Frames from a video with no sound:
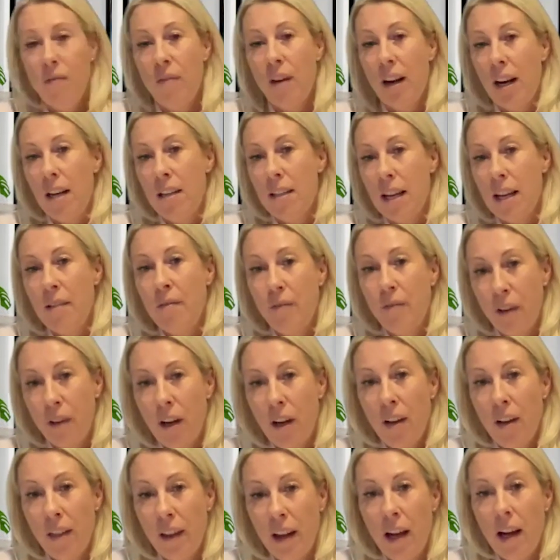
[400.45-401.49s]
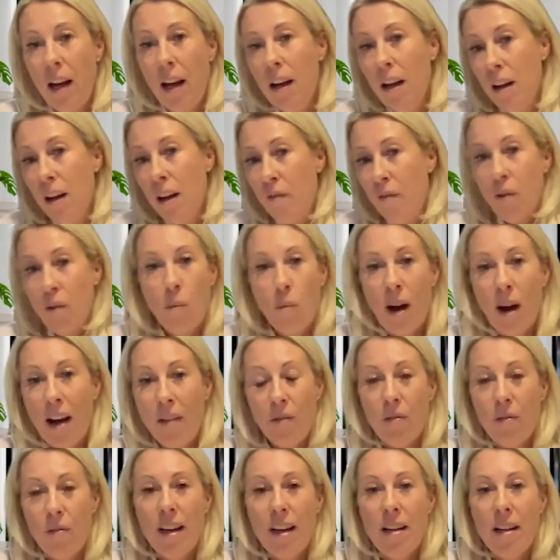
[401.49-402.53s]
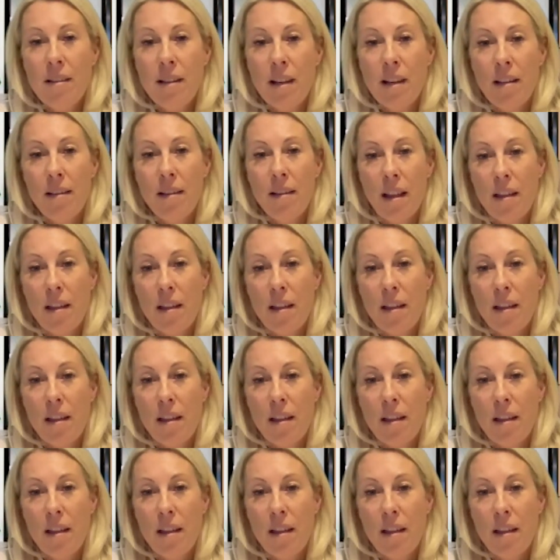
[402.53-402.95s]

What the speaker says: validate further for whatever reason,